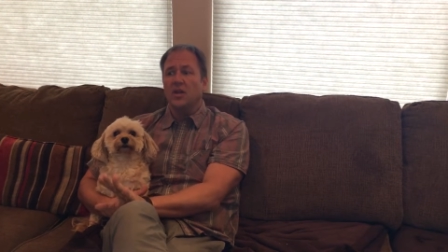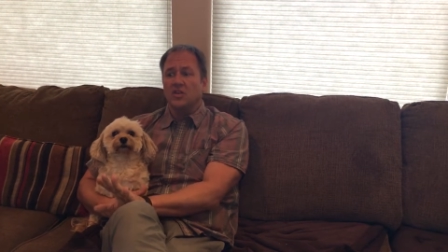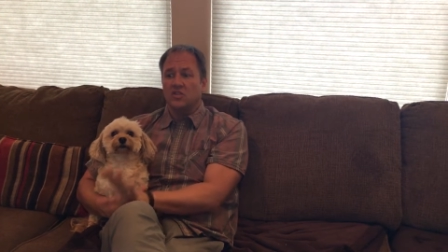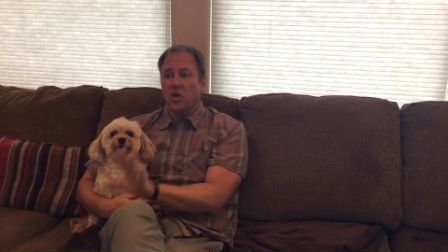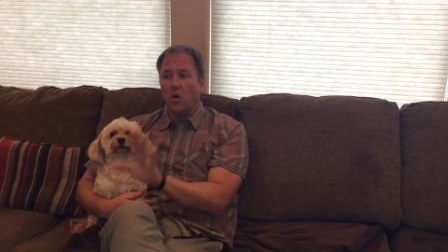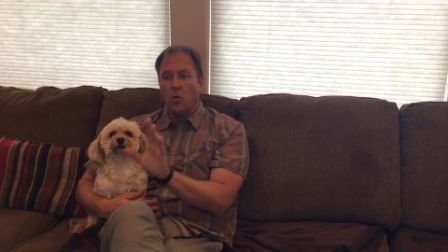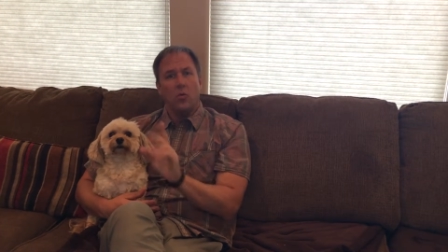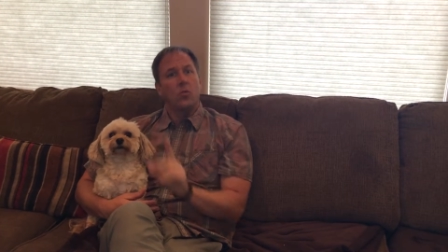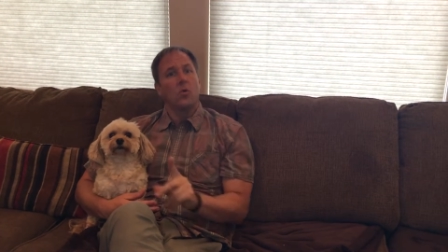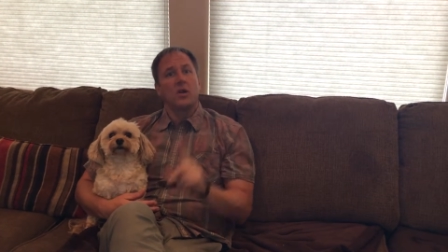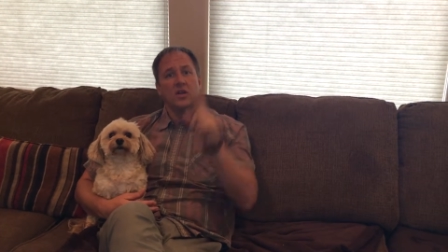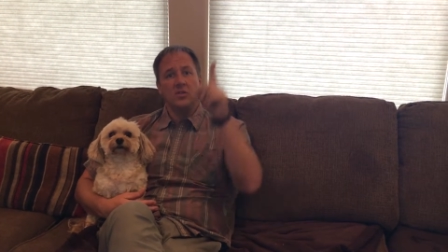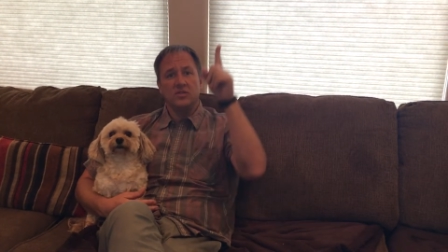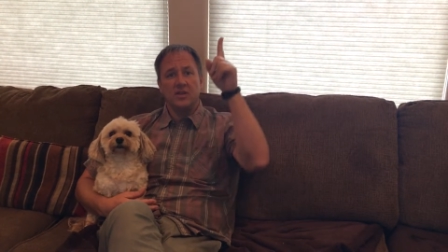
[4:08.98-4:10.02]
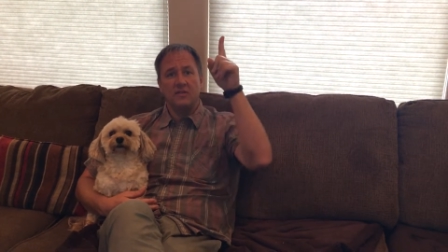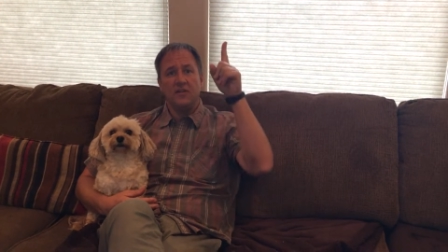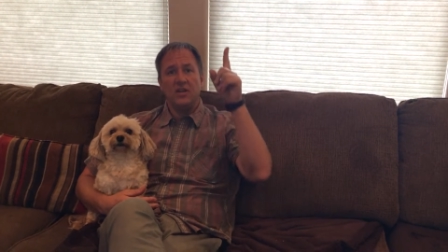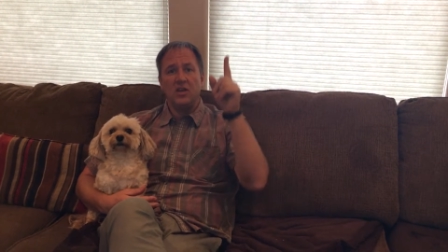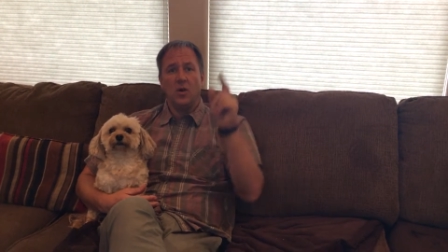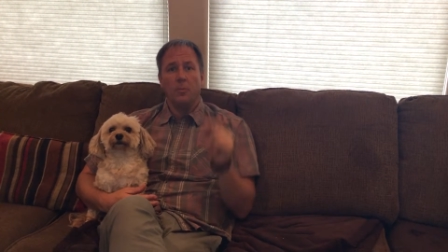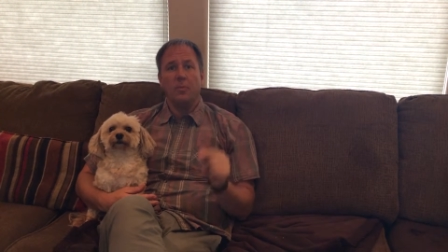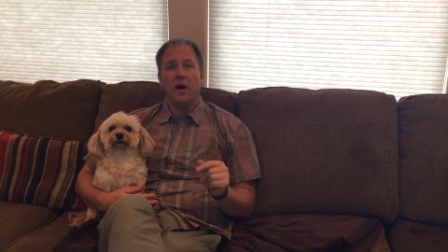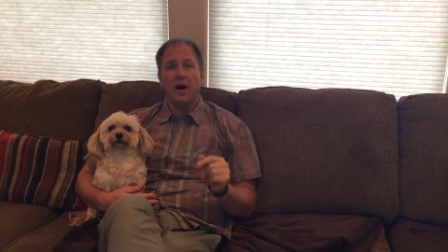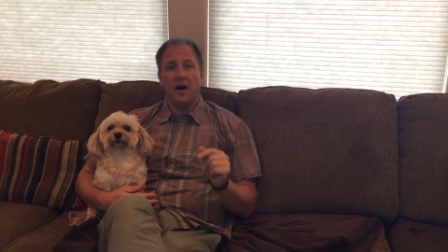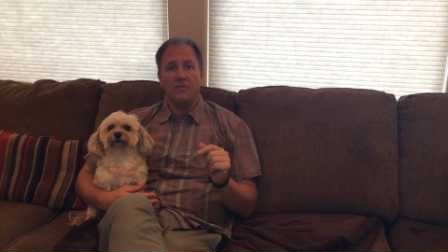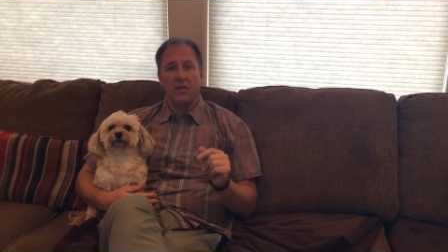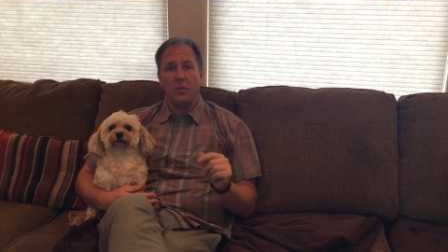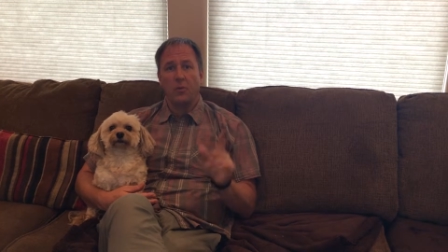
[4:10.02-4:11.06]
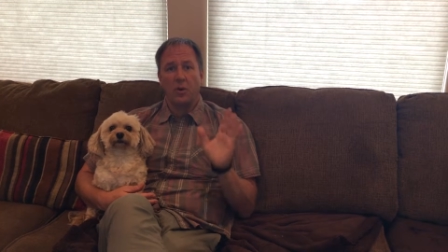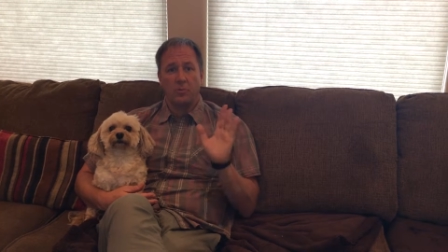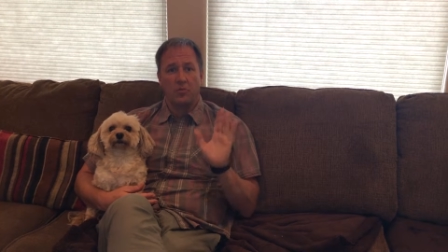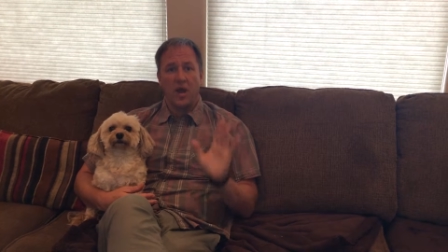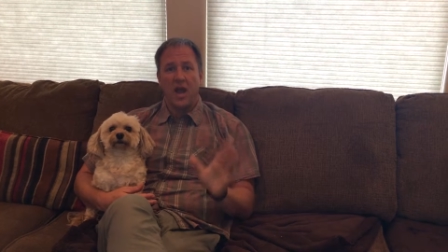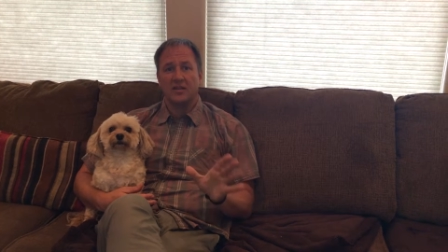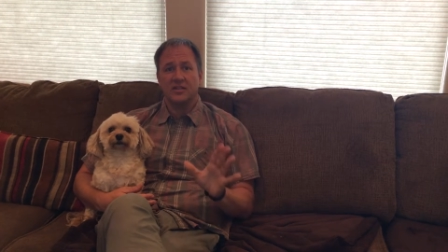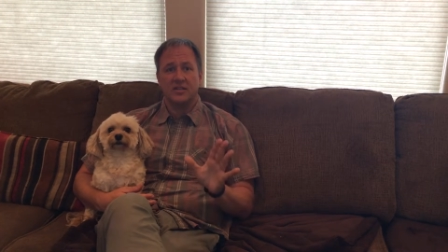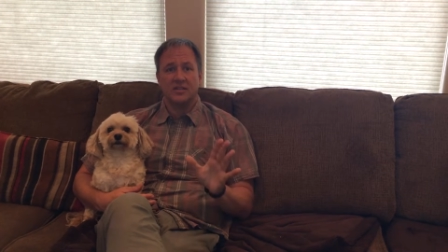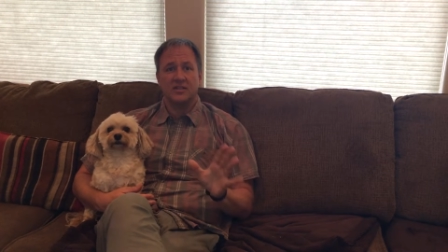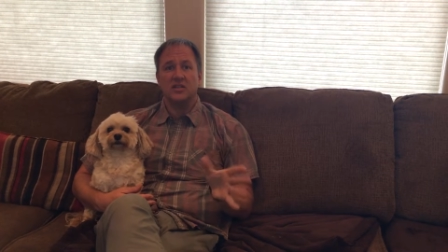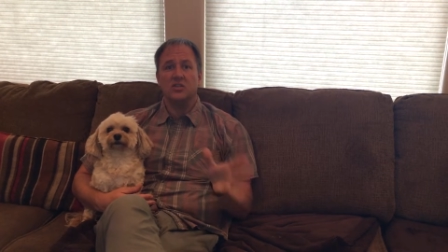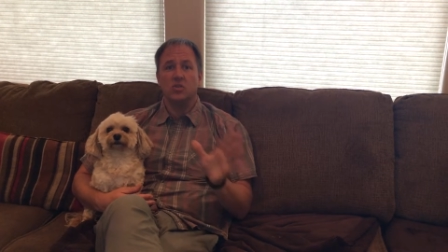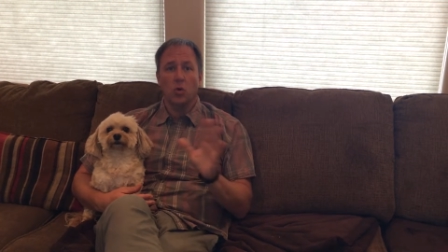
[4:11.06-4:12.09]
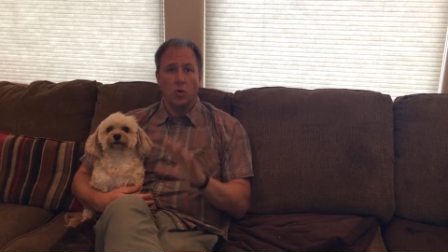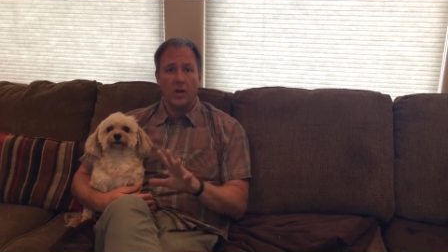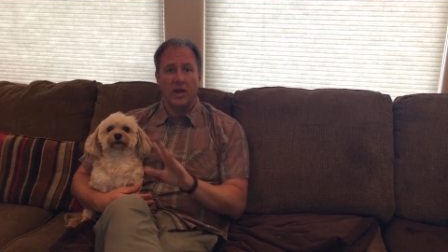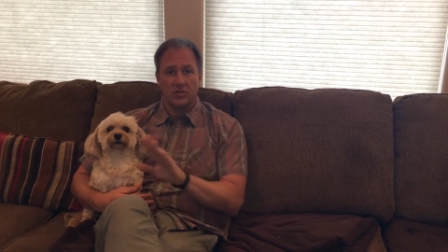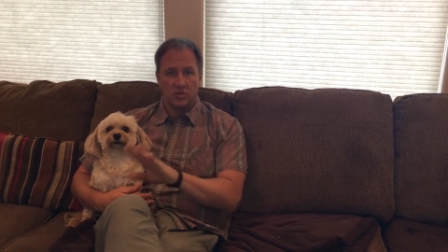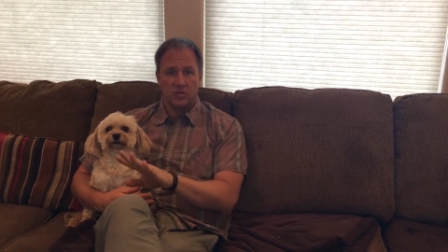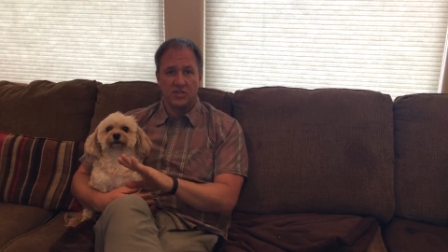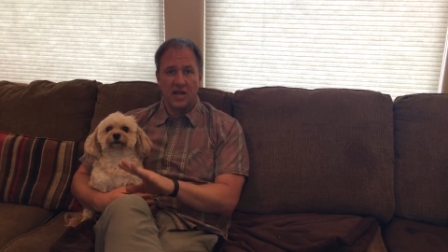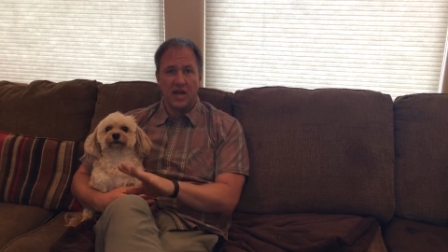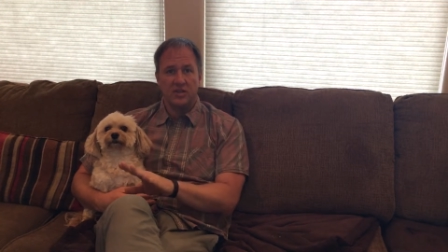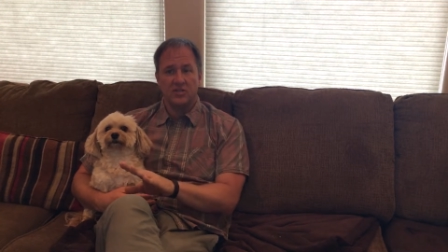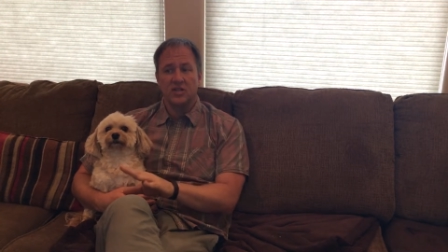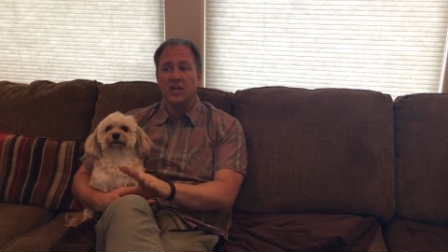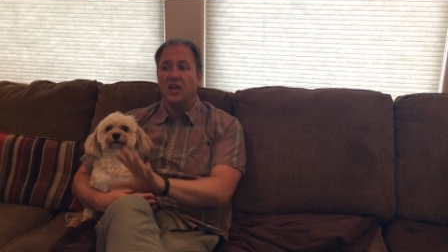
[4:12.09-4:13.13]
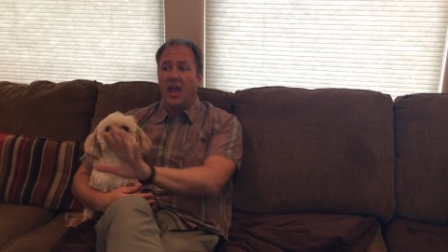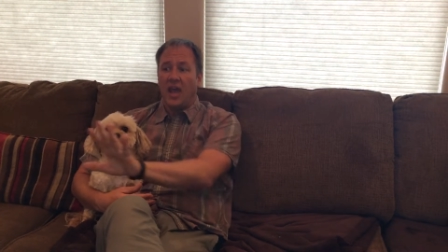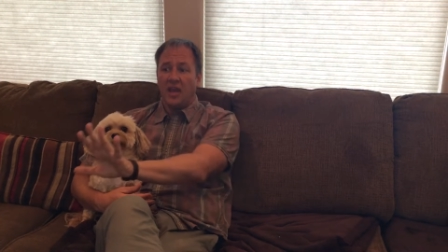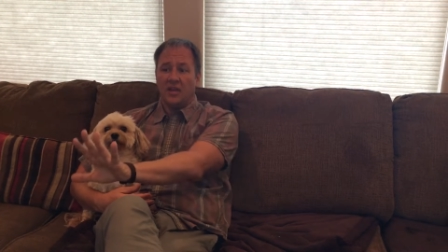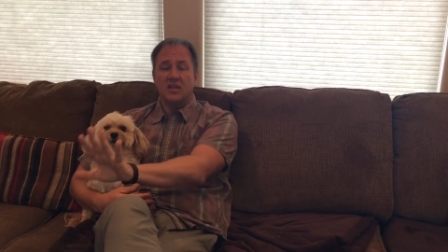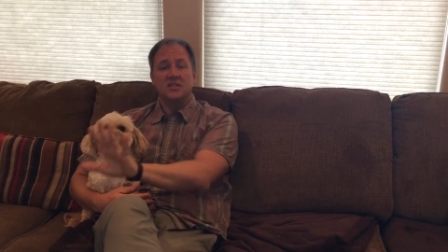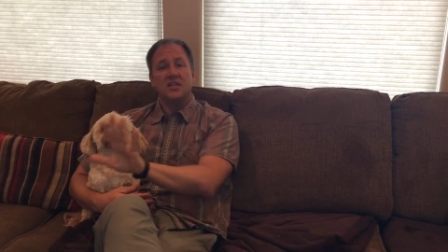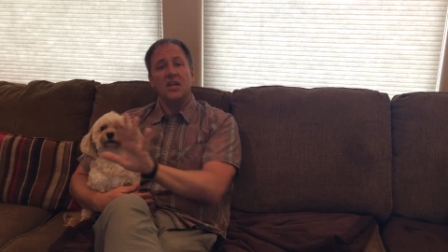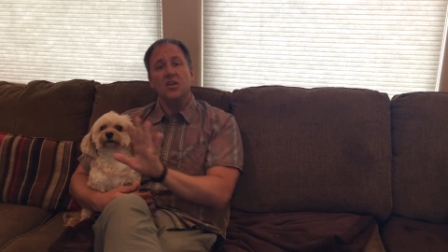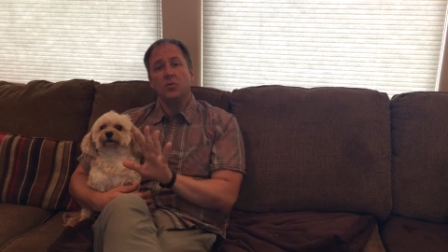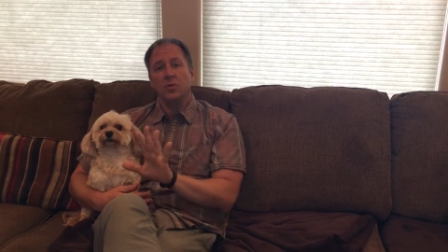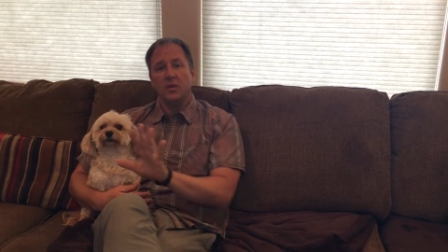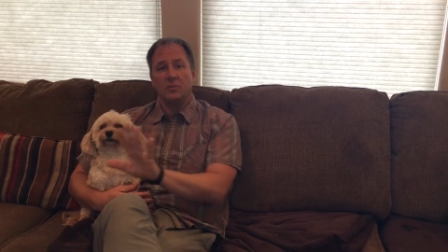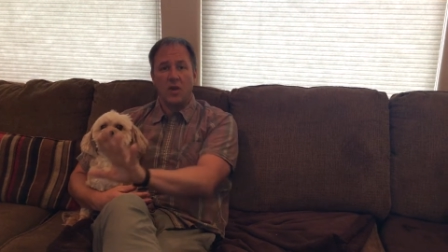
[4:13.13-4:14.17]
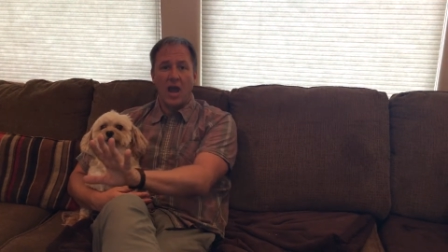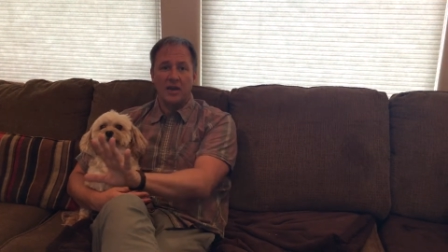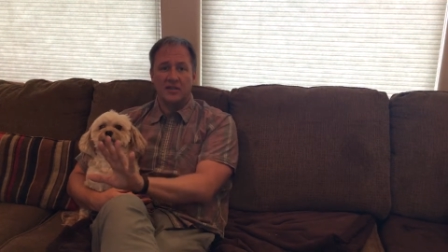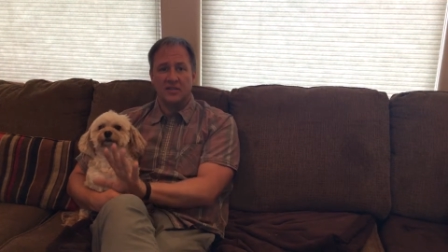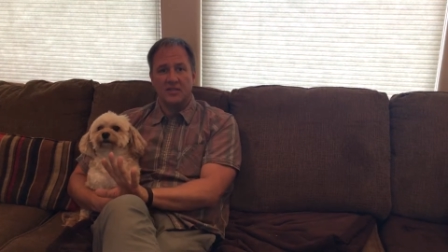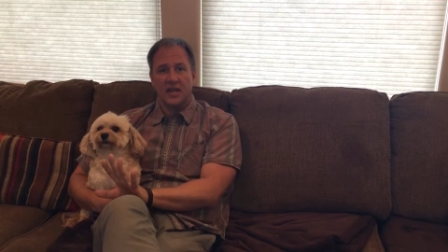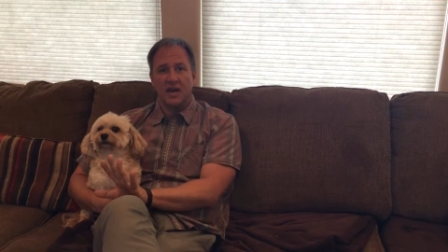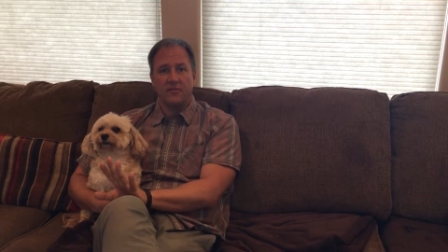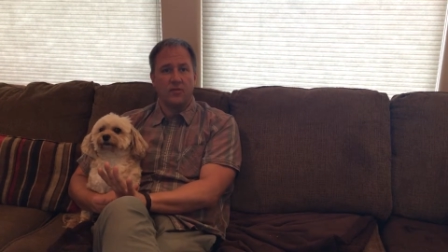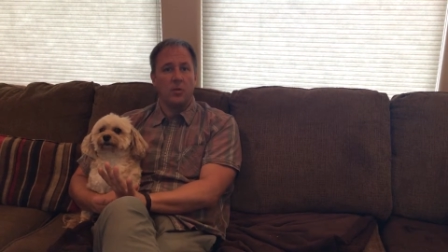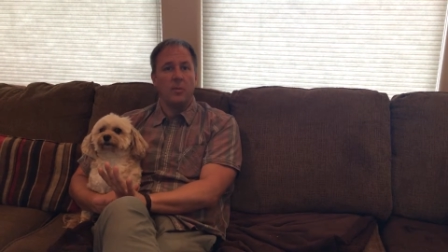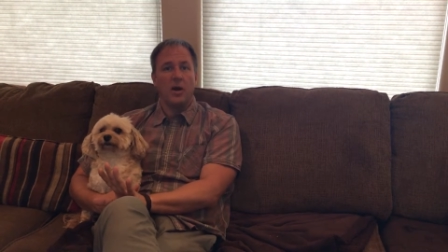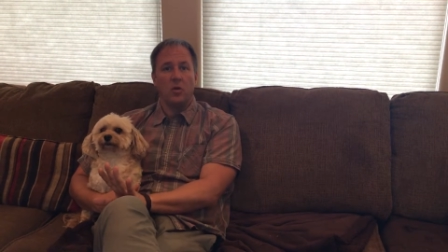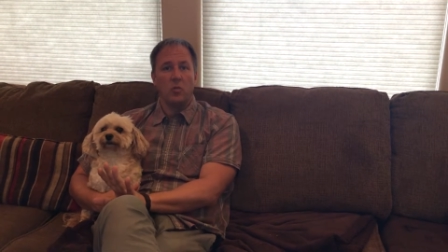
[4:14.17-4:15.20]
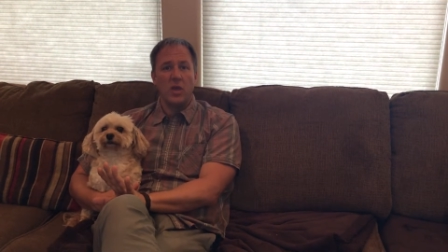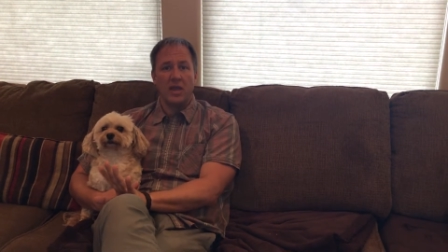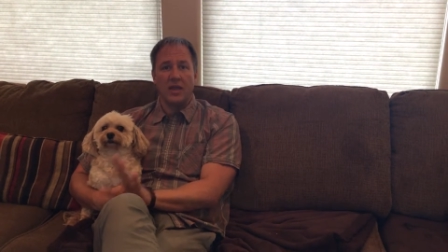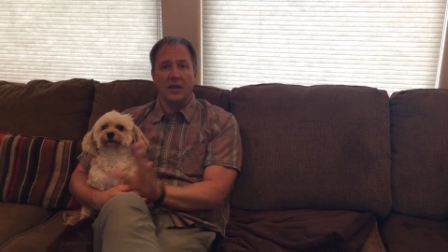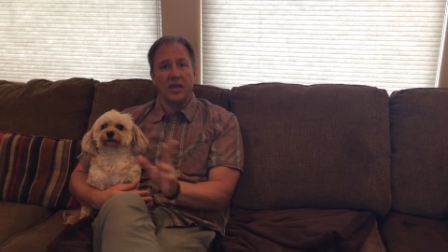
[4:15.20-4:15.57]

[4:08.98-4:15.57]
So we're gonna use that video above and we're gonna practice the door exercise and continually practice that for about a week.